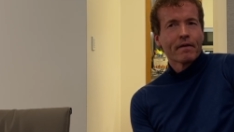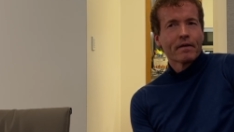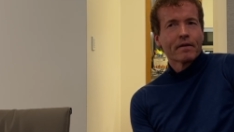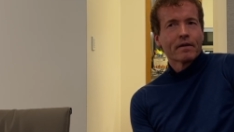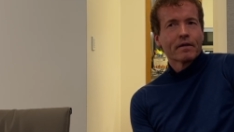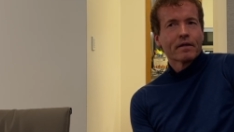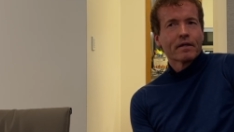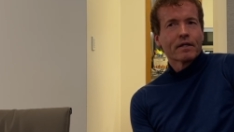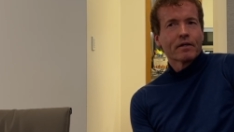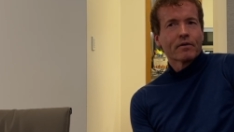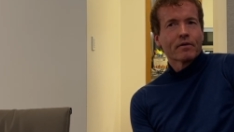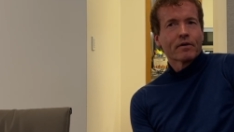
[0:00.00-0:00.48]

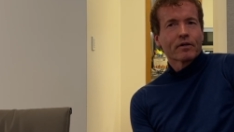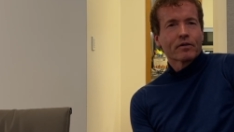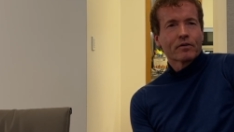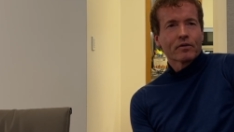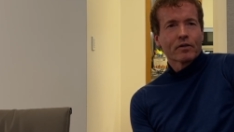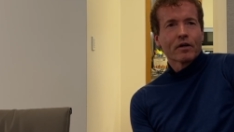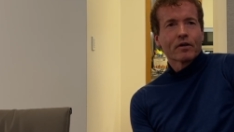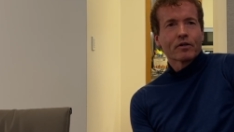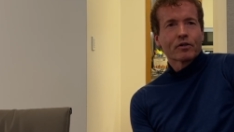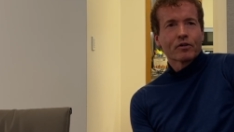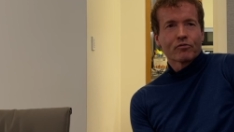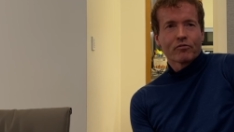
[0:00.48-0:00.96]
know, I
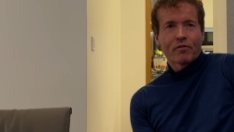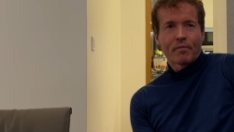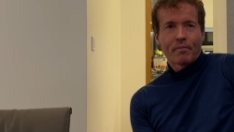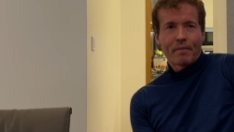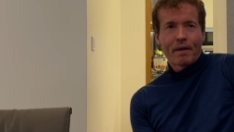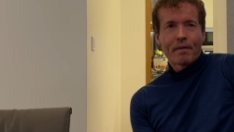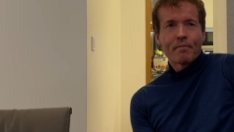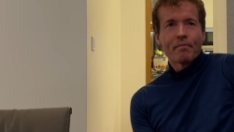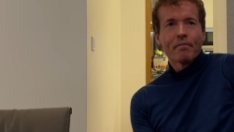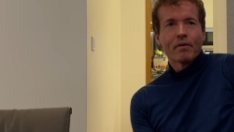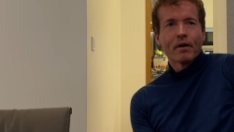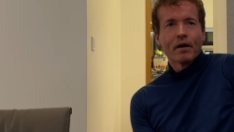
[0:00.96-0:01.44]
could
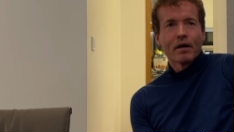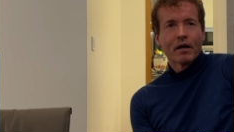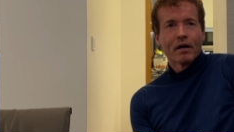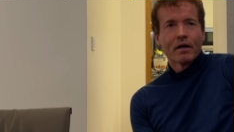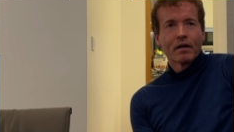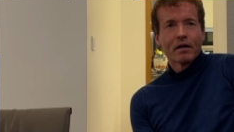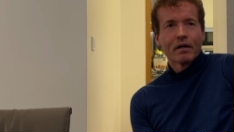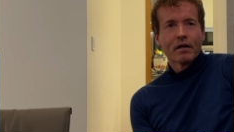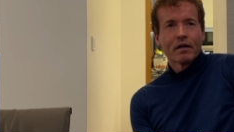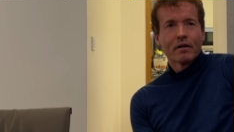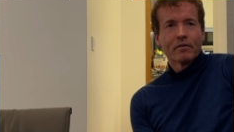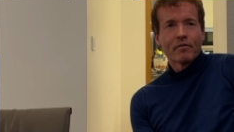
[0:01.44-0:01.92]
remember
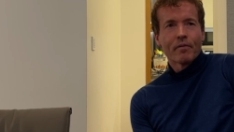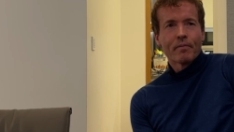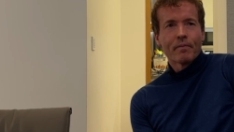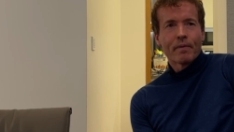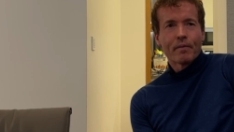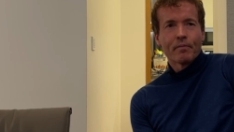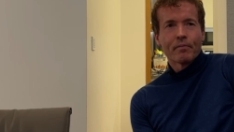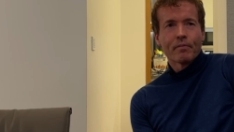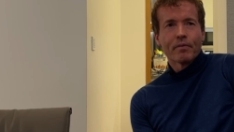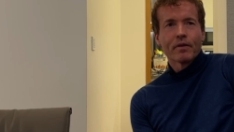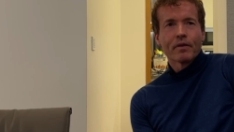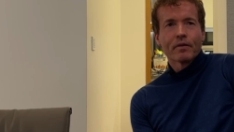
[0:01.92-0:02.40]
and
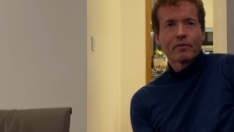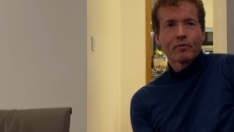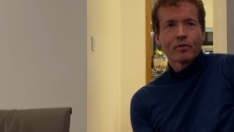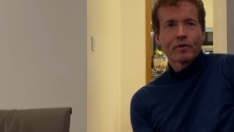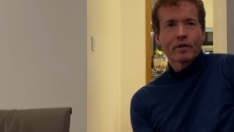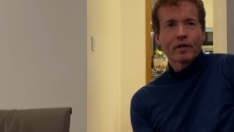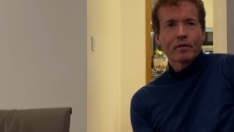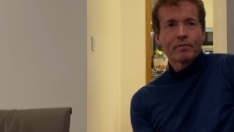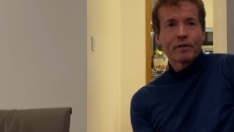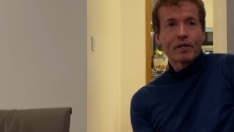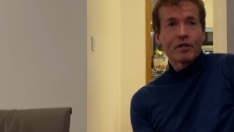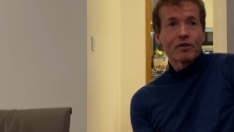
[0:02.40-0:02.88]
remember
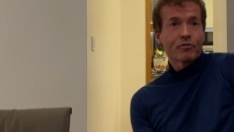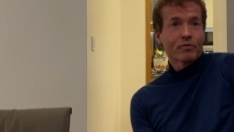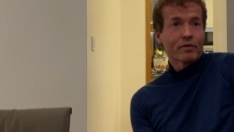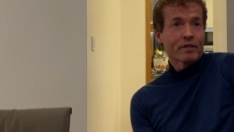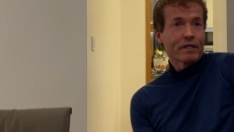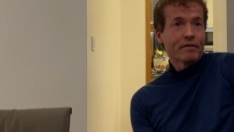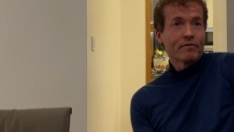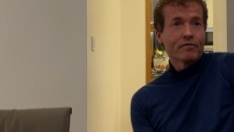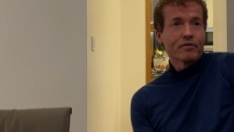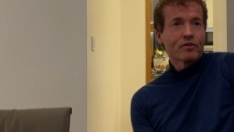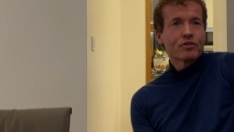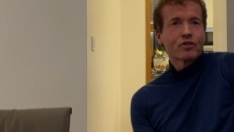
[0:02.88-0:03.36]
what I'd been through,
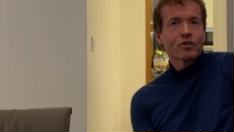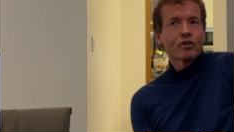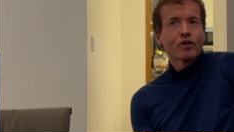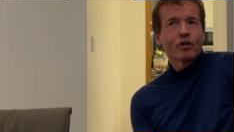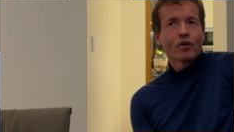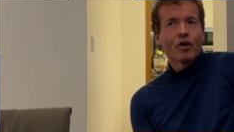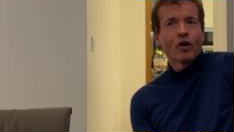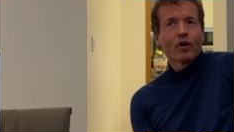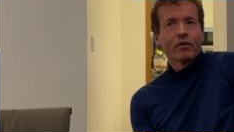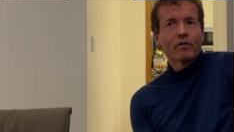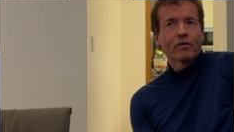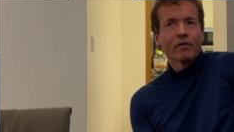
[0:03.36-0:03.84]
and even
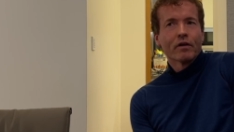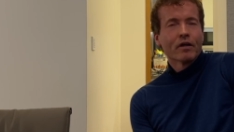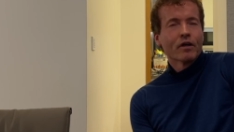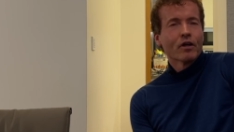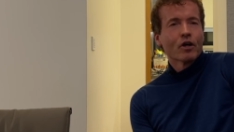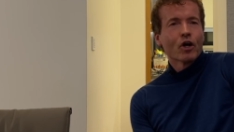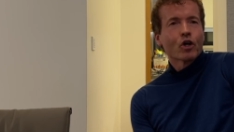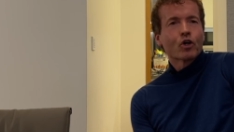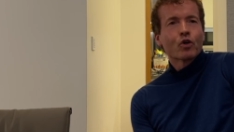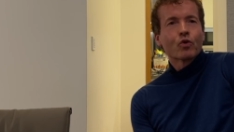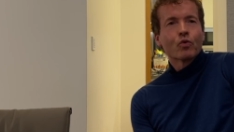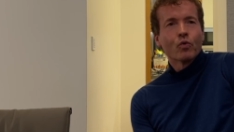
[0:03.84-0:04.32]
turn on
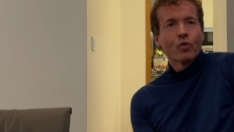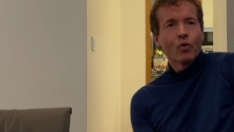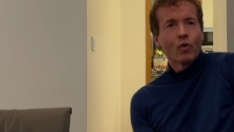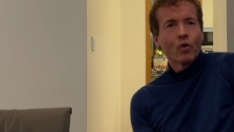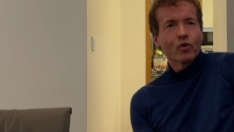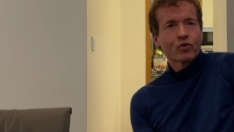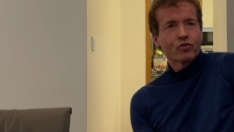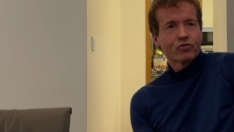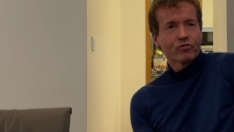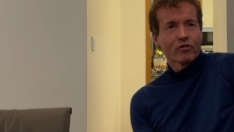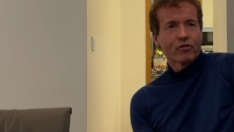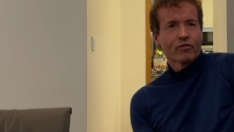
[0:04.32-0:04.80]
a
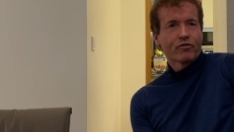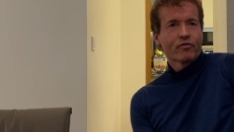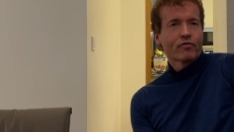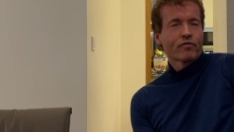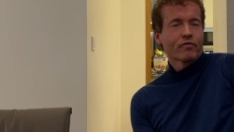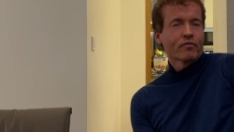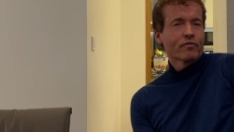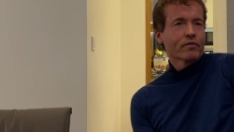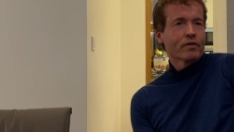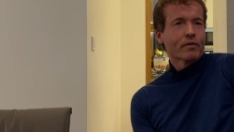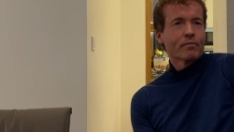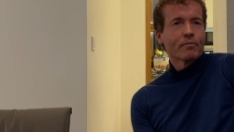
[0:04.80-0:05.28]
quarter of
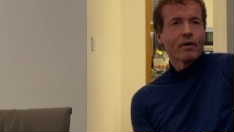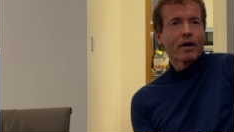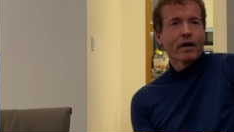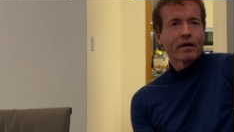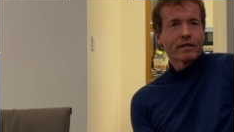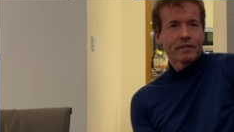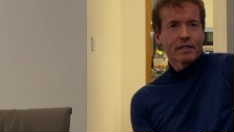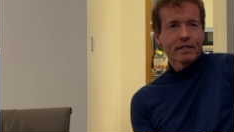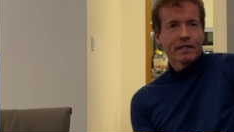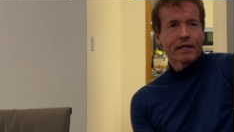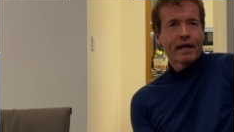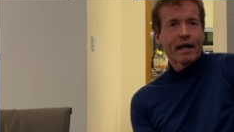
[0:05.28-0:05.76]
the
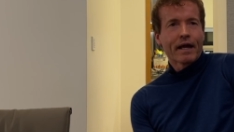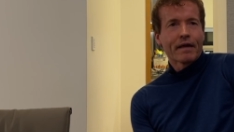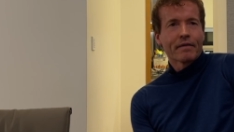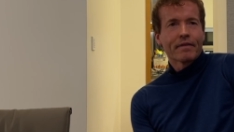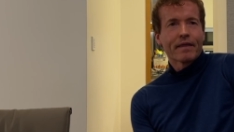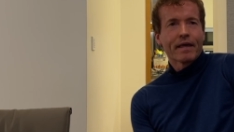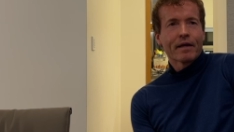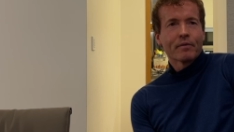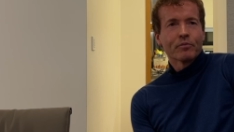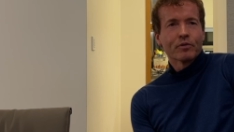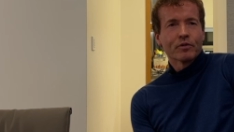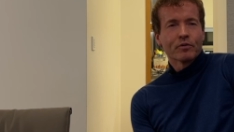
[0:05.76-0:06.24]
mindset I had
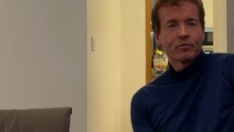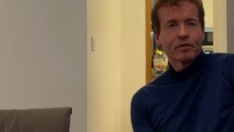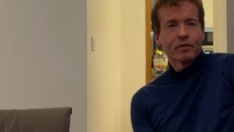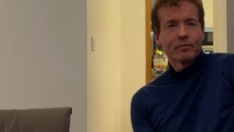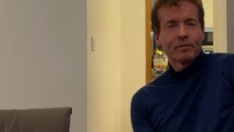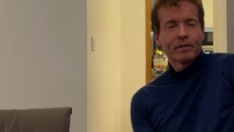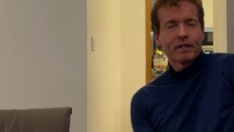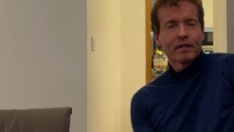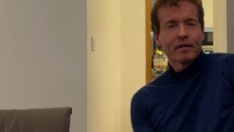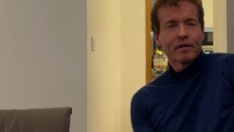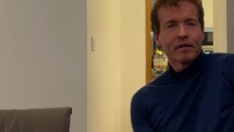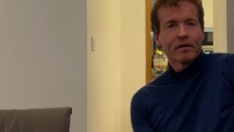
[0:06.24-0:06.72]
then would have
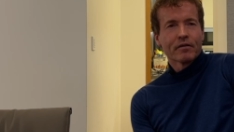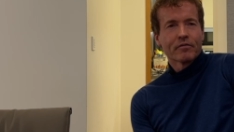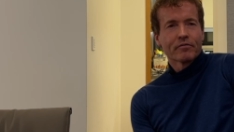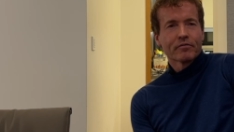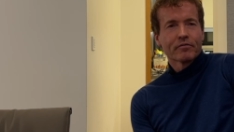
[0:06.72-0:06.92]
been enough.